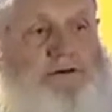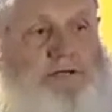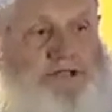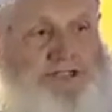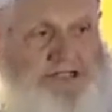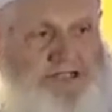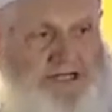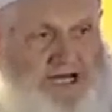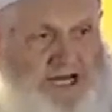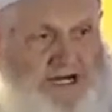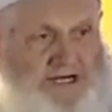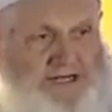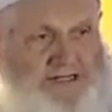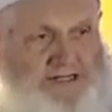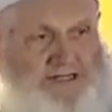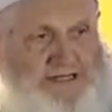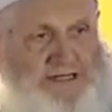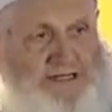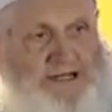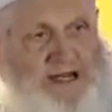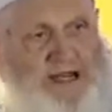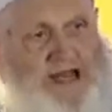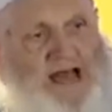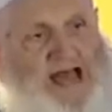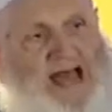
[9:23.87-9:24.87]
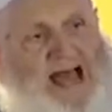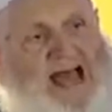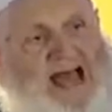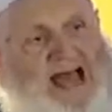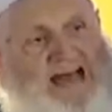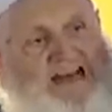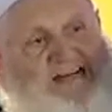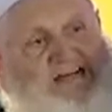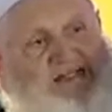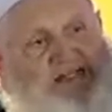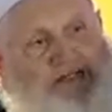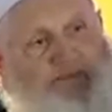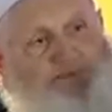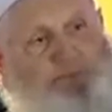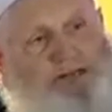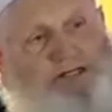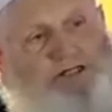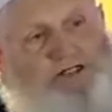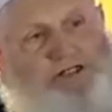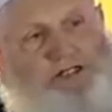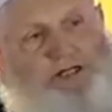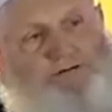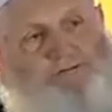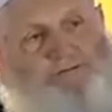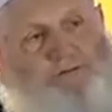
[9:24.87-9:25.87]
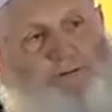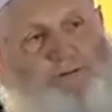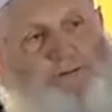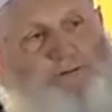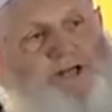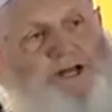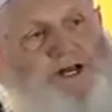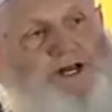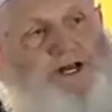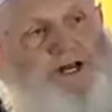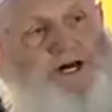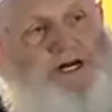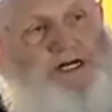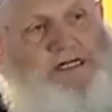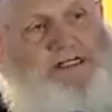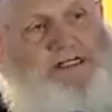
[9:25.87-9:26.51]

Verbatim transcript: Christianity, and especially from the